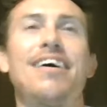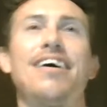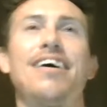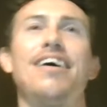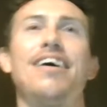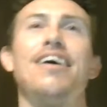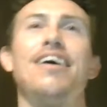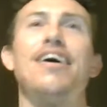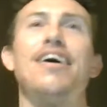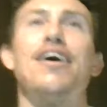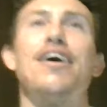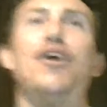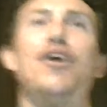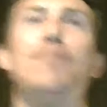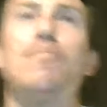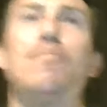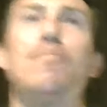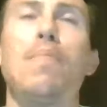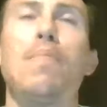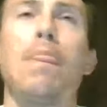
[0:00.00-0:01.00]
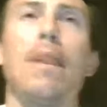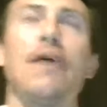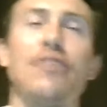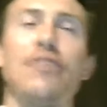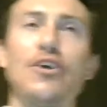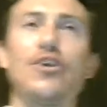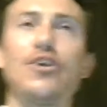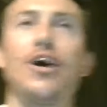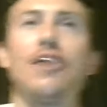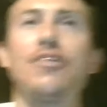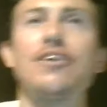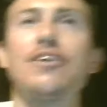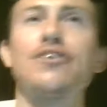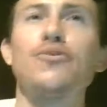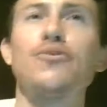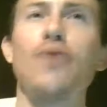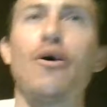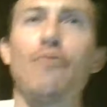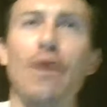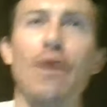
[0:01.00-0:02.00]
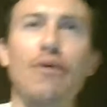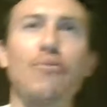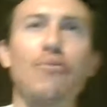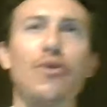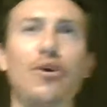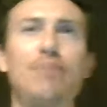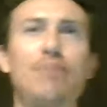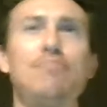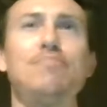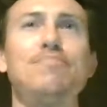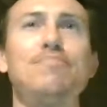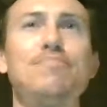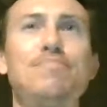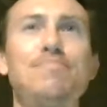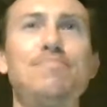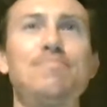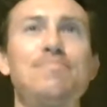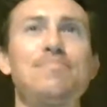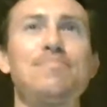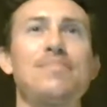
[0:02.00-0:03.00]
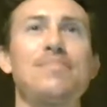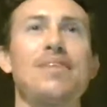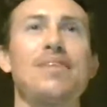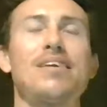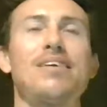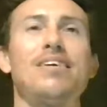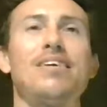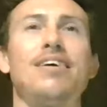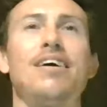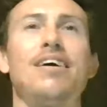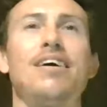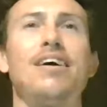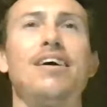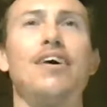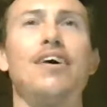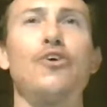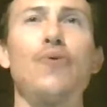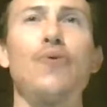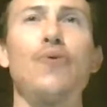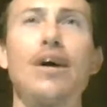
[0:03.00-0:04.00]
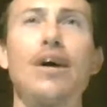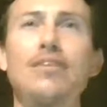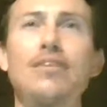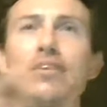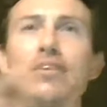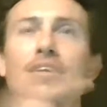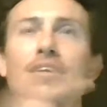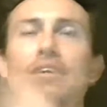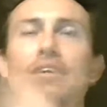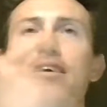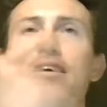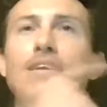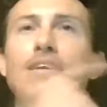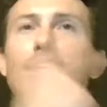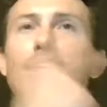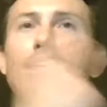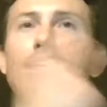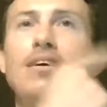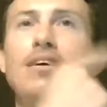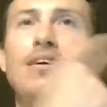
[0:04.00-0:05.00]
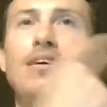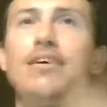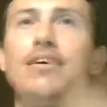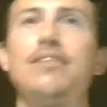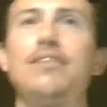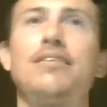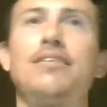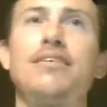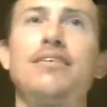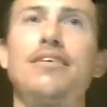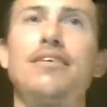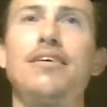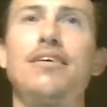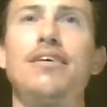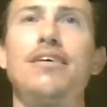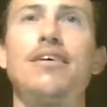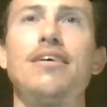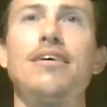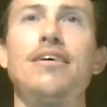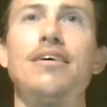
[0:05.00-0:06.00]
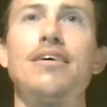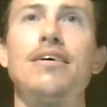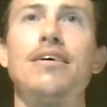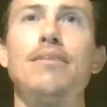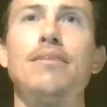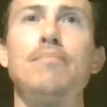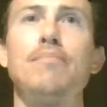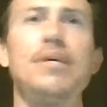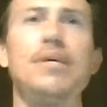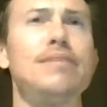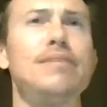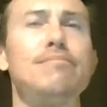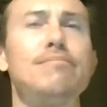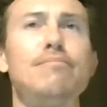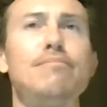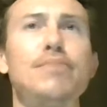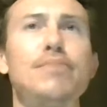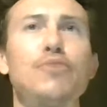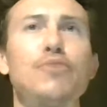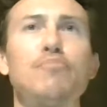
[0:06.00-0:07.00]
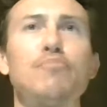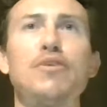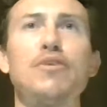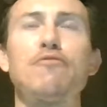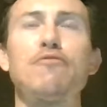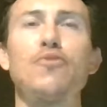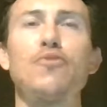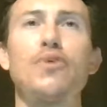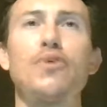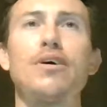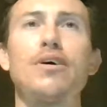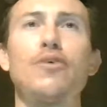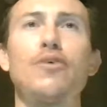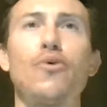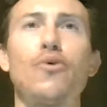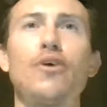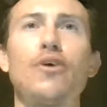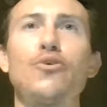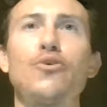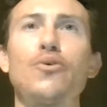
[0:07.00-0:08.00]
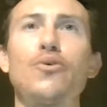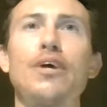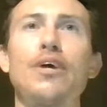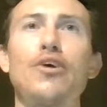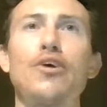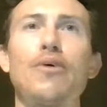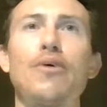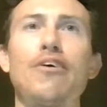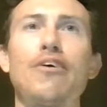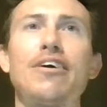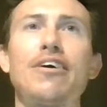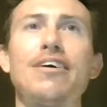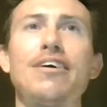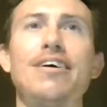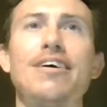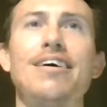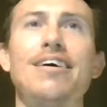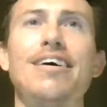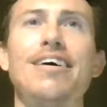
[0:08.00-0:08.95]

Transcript: I think you are, right, William? Are you out in the mid of Florida or under Orlando area?